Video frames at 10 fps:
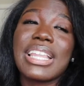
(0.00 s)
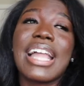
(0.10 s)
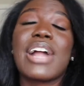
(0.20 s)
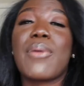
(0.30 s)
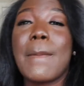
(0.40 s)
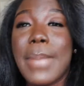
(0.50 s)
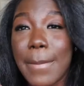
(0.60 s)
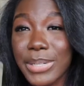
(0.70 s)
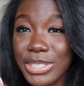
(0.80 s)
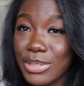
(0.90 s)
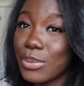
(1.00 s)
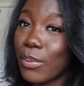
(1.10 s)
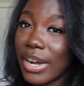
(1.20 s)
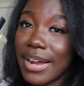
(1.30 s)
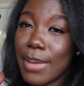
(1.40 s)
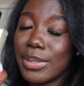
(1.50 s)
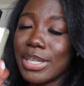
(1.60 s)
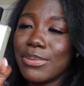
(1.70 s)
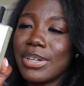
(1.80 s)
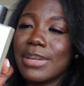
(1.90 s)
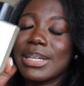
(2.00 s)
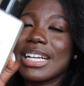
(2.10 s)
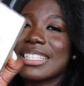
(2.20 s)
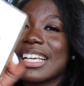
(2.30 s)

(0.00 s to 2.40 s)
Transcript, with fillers: and like remember you, wear ebony wood because